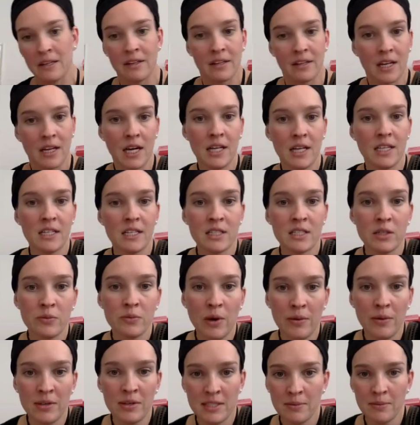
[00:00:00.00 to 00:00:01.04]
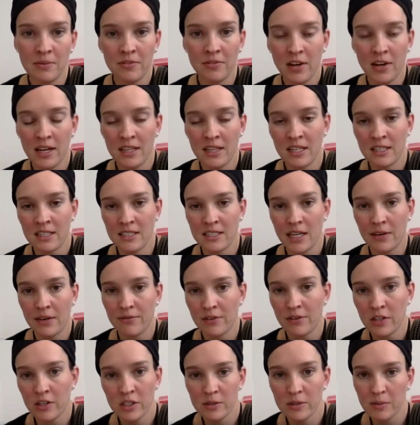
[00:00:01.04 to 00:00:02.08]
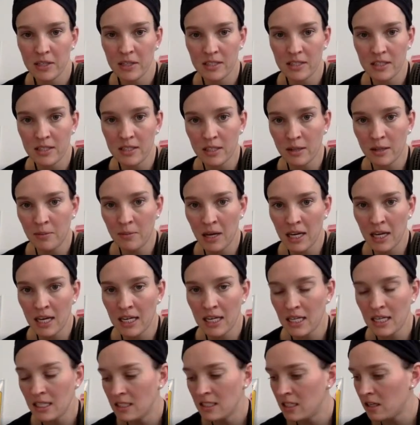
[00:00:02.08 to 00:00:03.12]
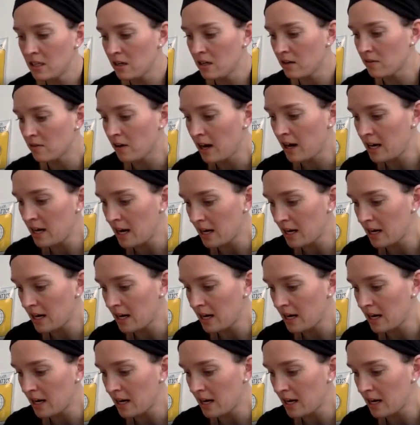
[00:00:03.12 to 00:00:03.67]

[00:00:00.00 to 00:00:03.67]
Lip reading: Okay, this is why we simplify on the inside first, because it's going to make it easier, right?